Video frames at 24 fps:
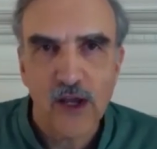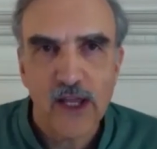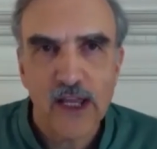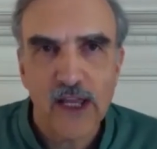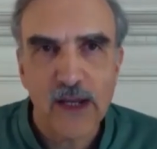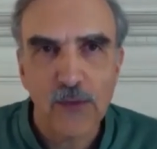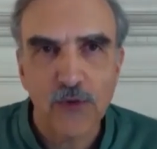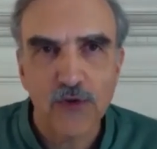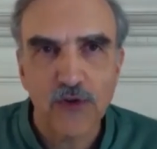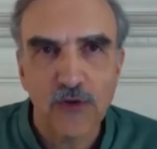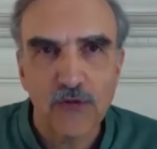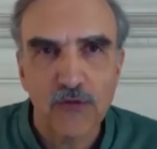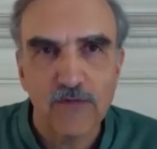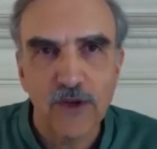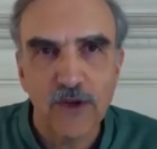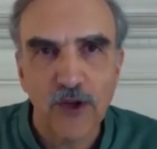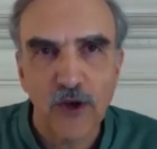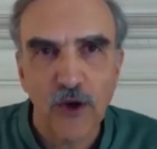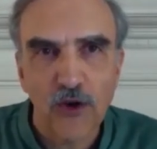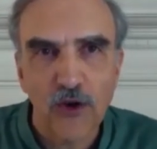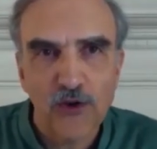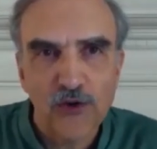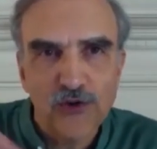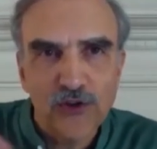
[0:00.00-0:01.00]
It was a
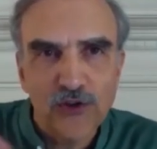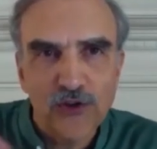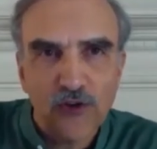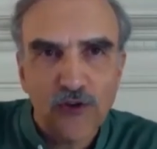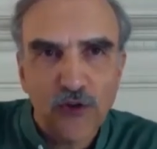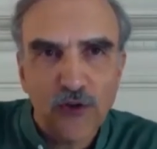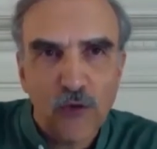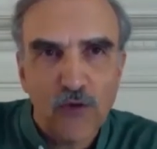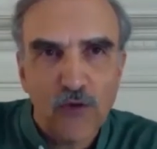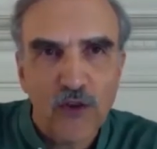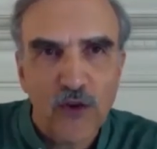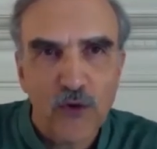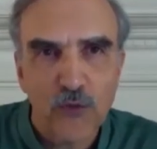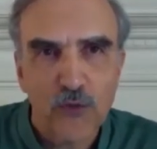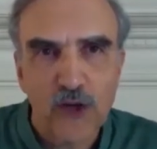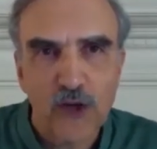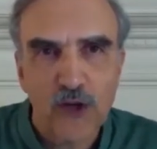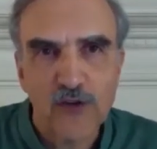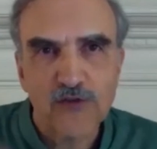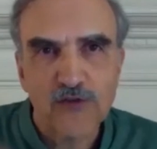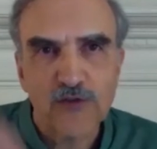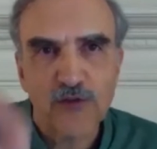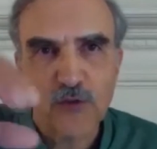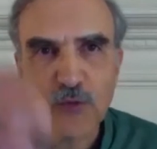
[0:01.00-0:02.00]
village just over the
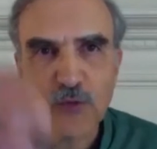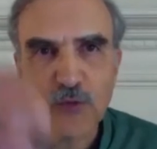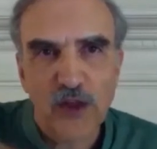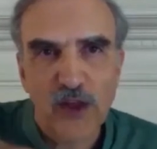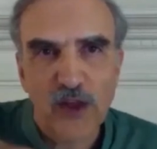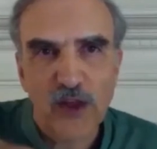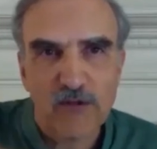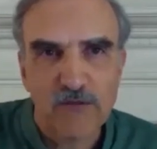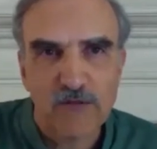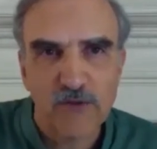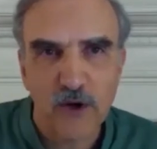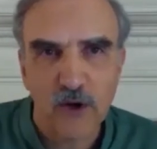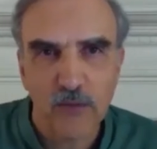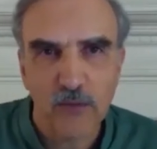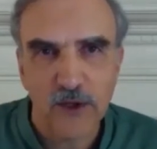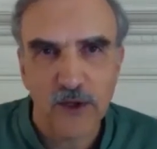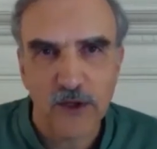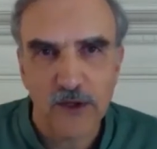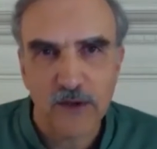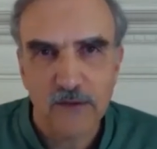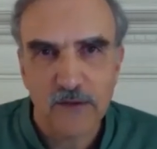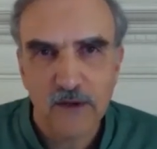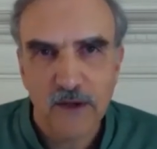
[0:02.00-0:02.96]
ridge from where they filmed it.